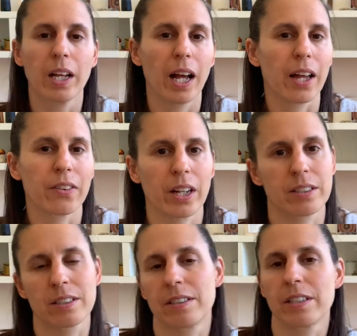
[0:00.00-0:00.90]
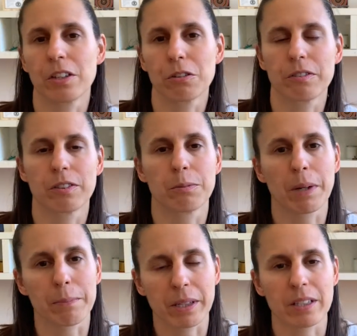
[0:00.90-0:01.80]
And that's the signal for my
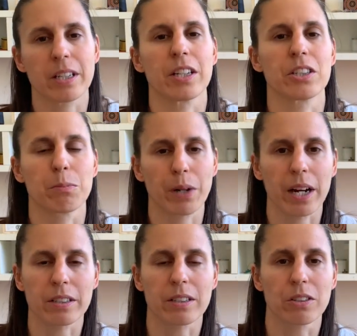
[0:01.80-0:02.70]
meditation practice